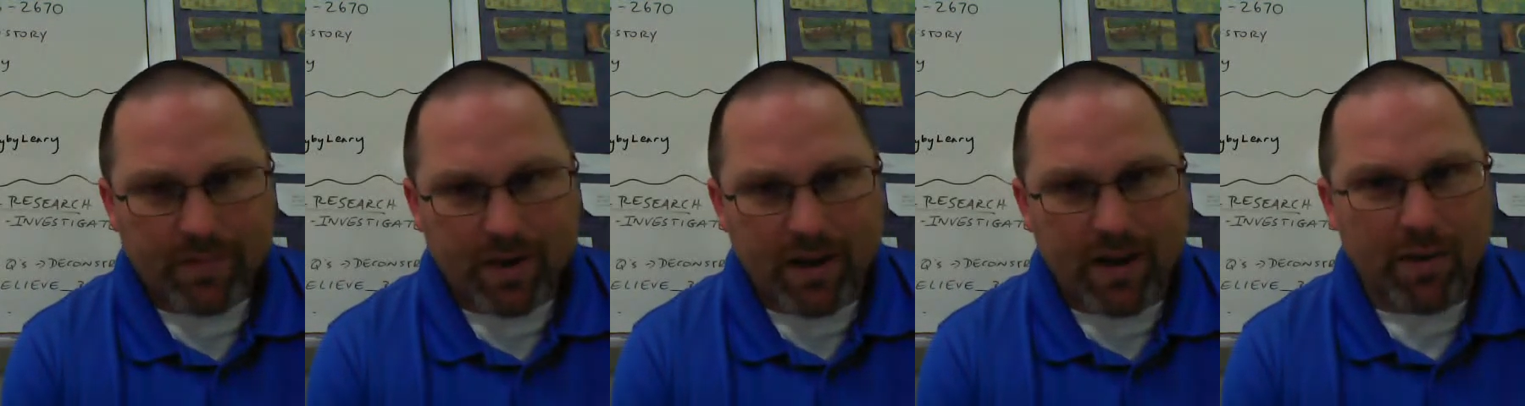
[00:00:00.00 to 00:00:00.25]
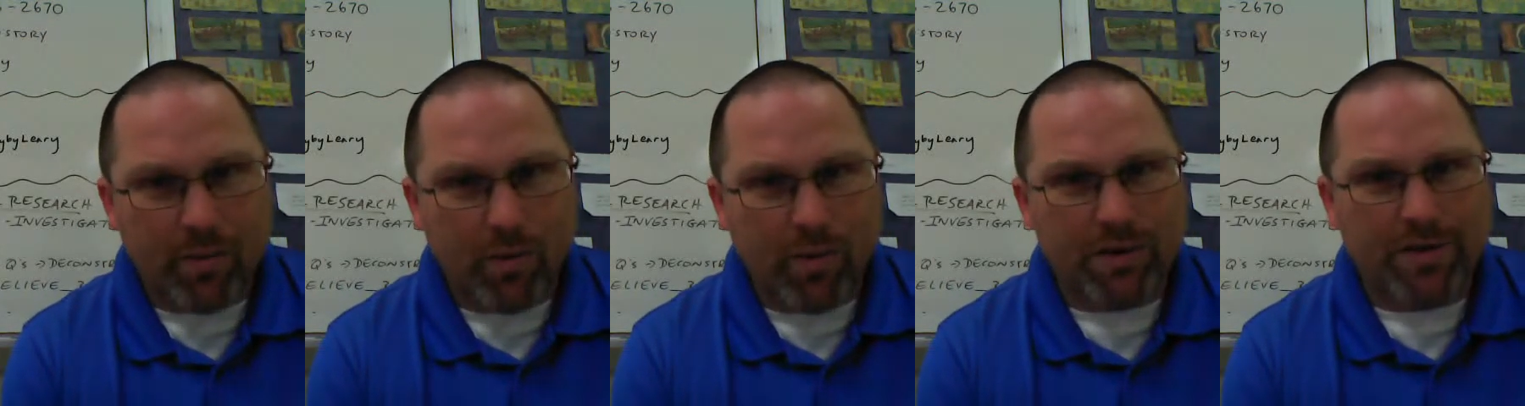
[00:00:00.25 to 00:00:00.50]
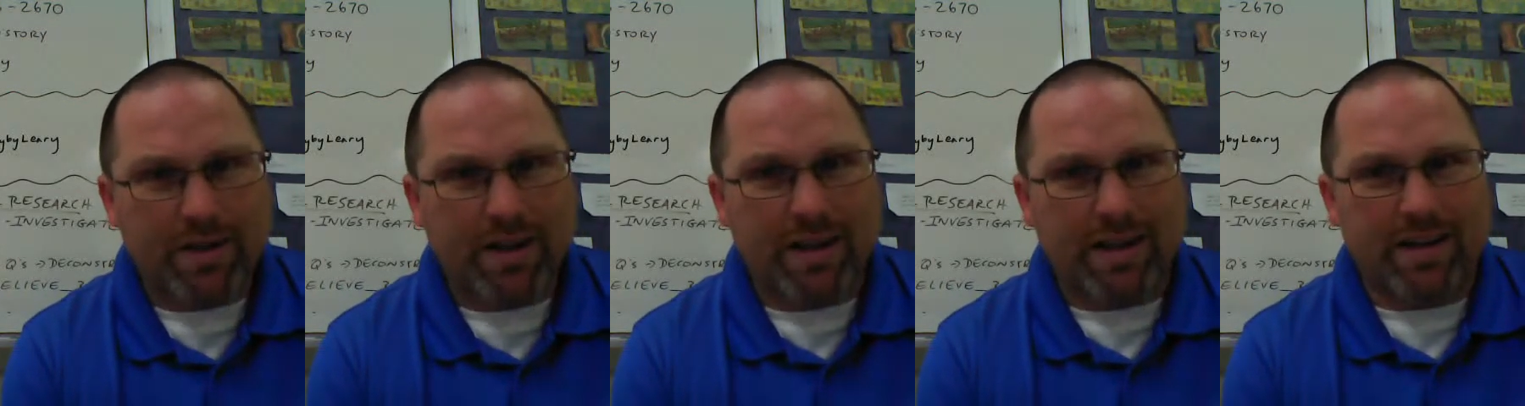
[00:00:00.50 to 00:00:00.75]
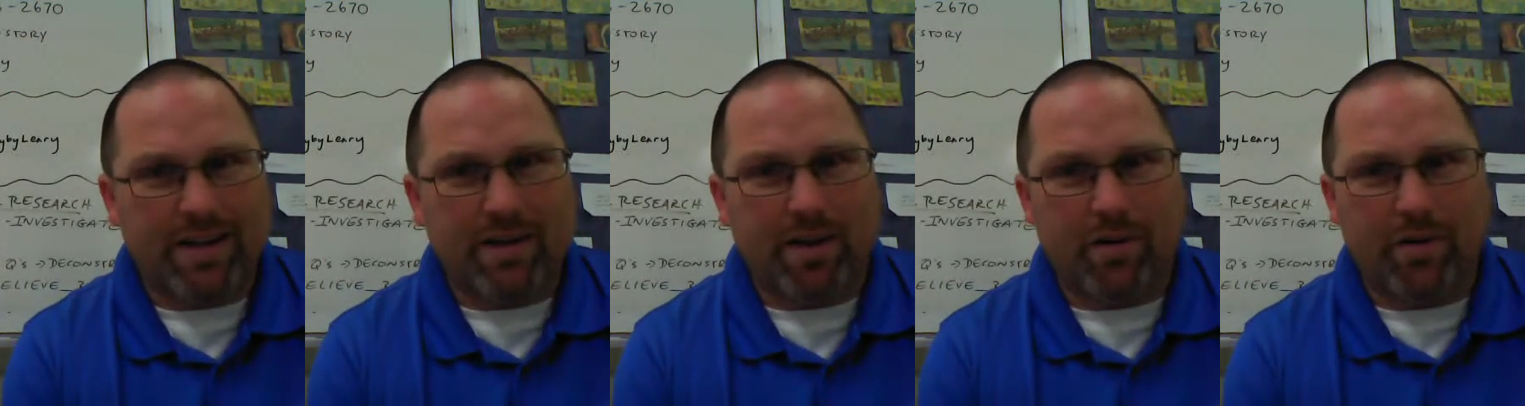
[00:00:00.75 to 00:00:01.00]
once
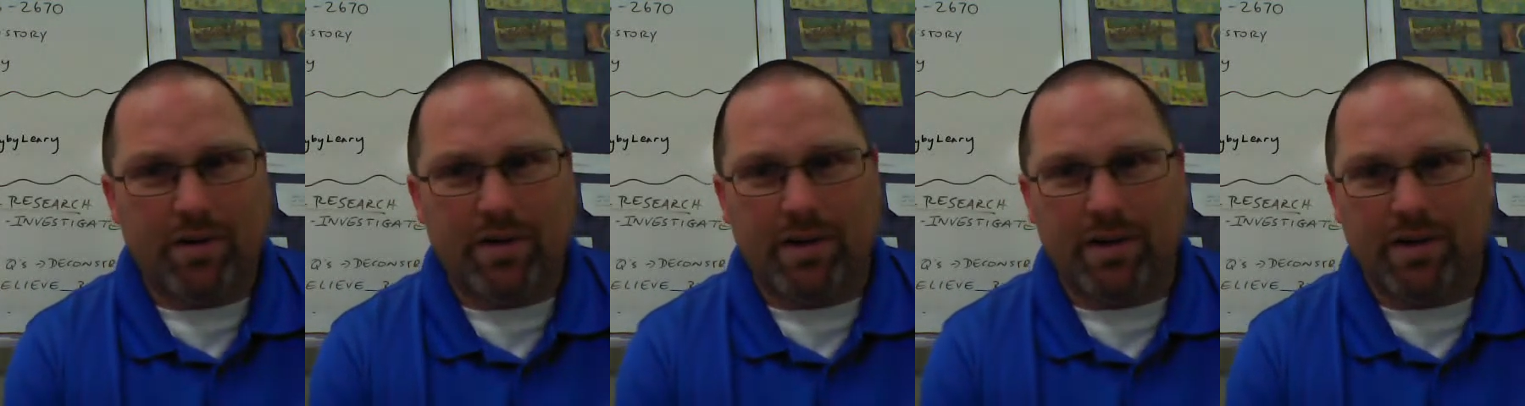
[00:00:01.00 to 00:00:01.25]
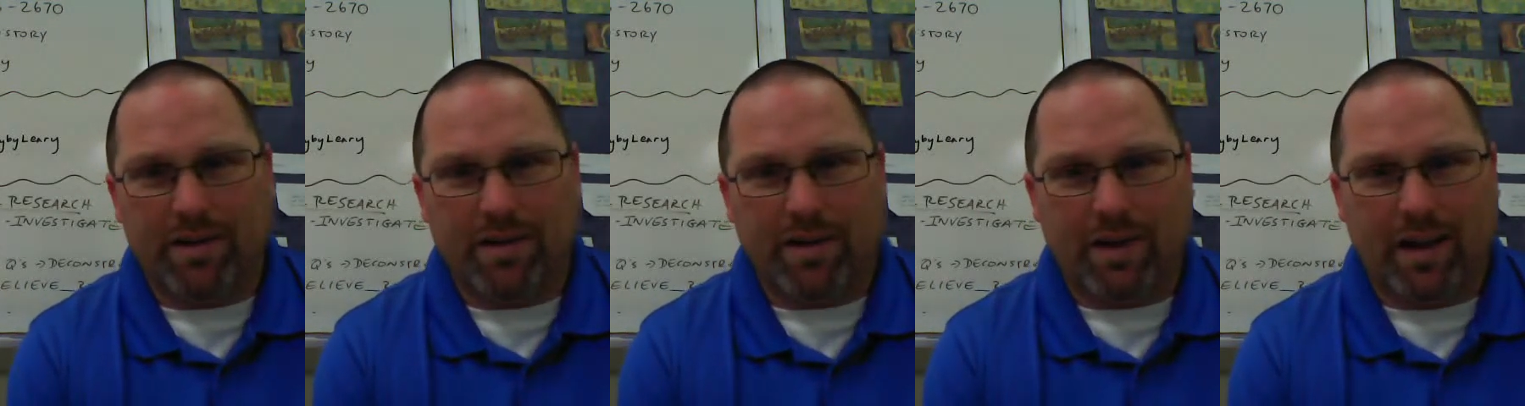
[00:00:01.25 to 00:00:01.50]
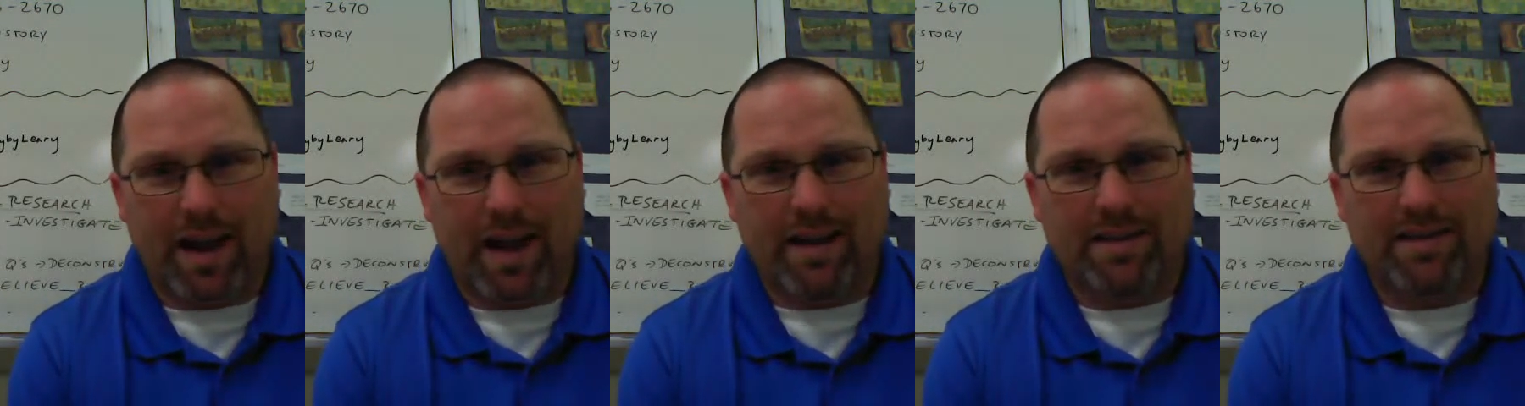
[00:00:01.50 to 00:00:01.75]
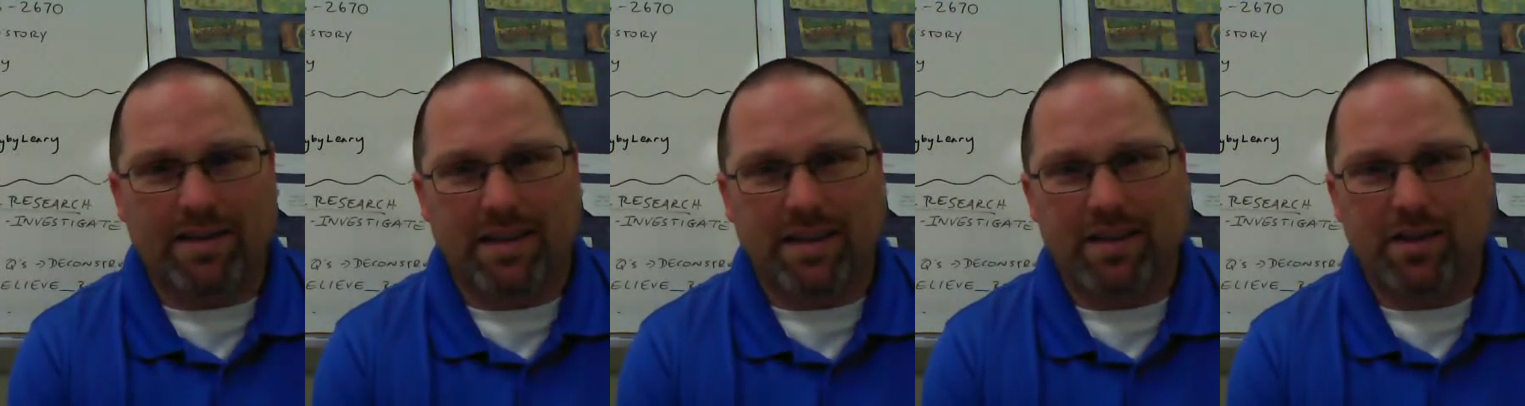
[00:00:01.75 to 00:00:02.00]
again, the
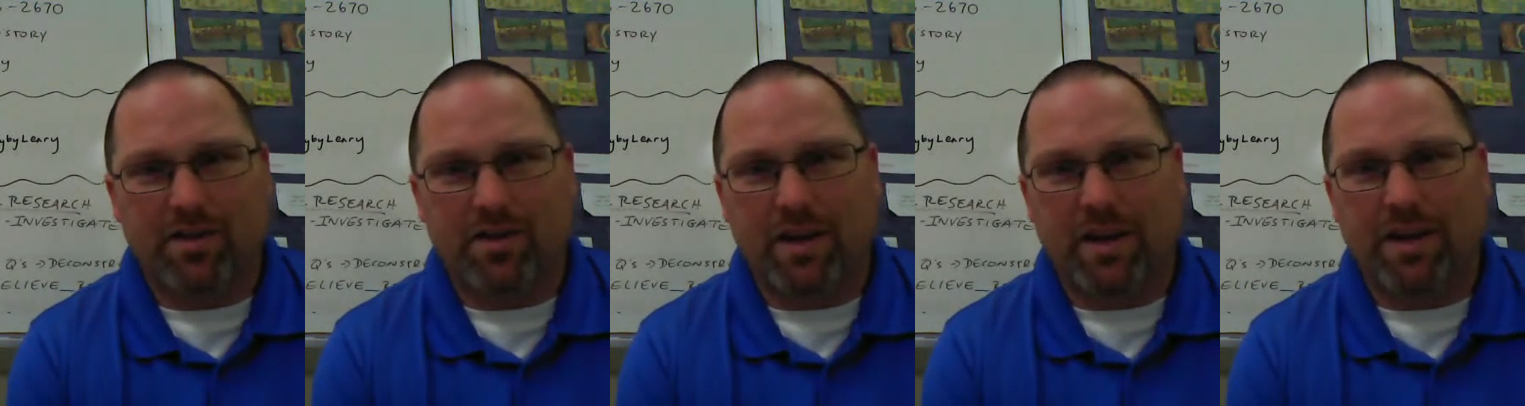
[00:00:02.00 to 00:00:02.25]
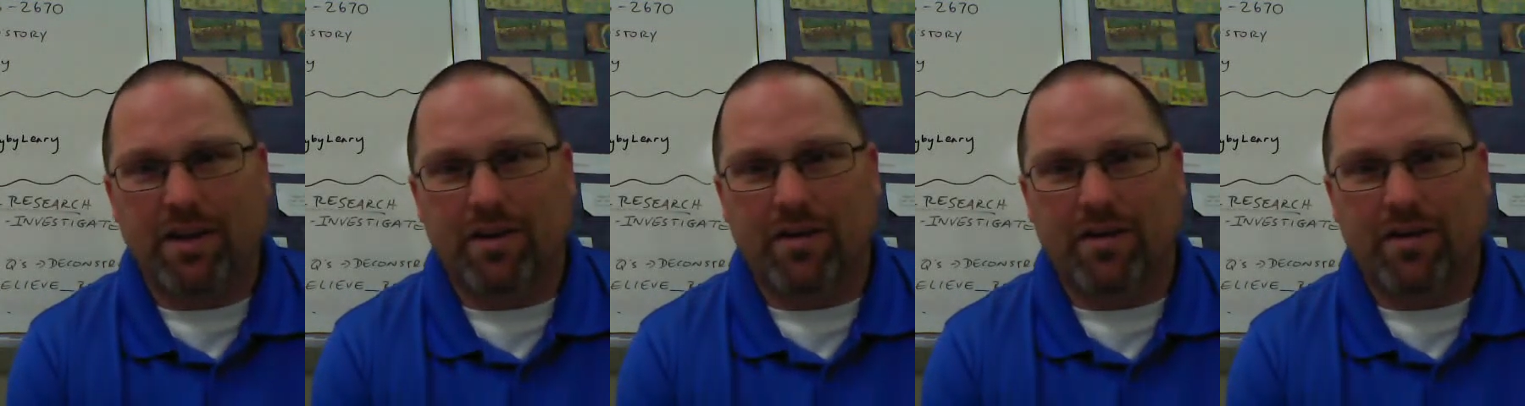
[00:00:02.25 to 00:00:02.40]
last thing that you need